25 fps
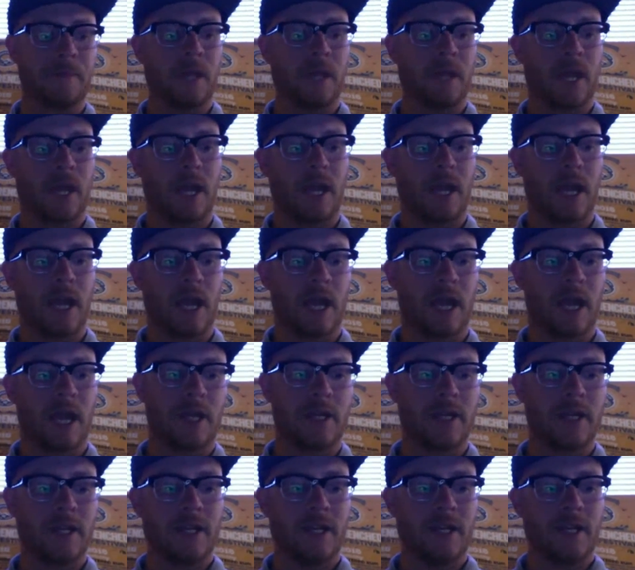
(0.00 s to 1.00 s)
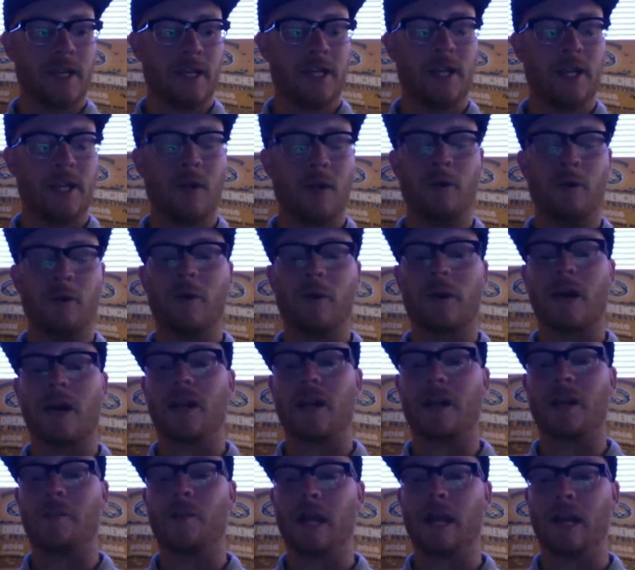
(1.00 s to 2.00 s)
And when we were
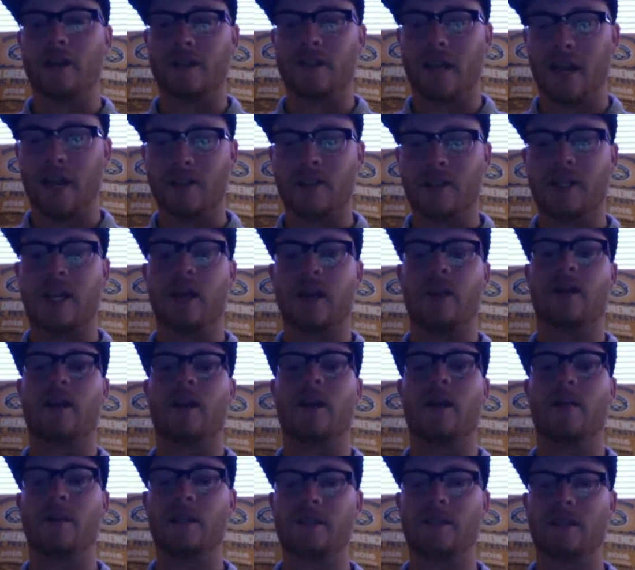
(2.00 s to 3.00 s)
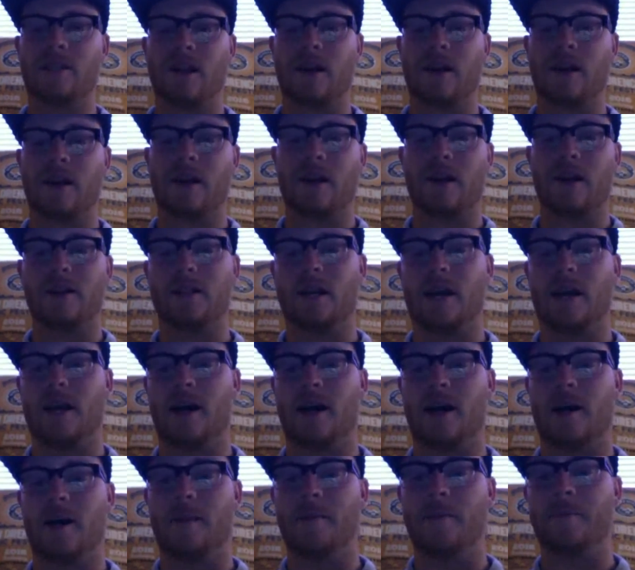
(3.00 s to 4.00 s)
kind of like putting our titles together and our business
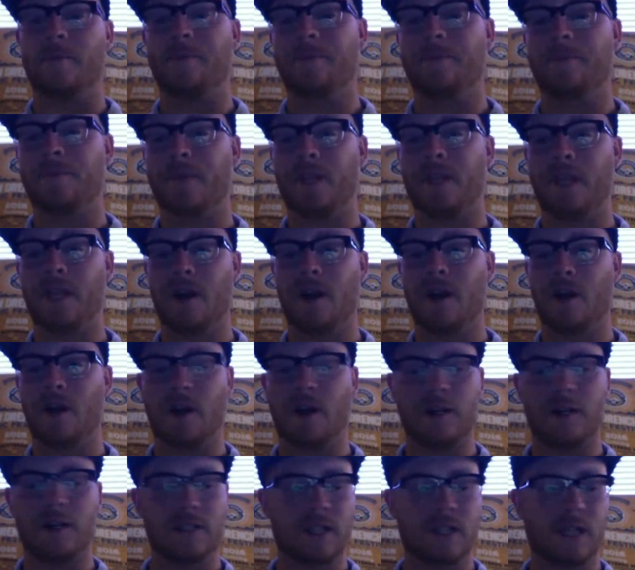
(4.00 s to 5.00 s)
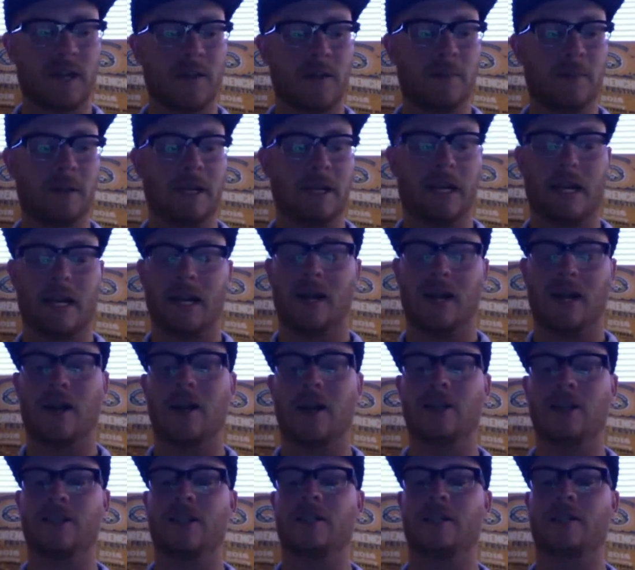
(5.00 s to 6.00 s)
cards, the owners of the company
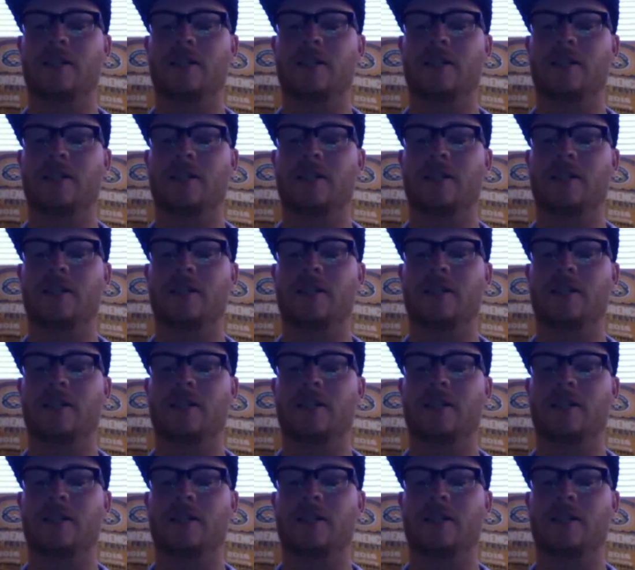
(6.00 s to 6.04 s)
kind of urged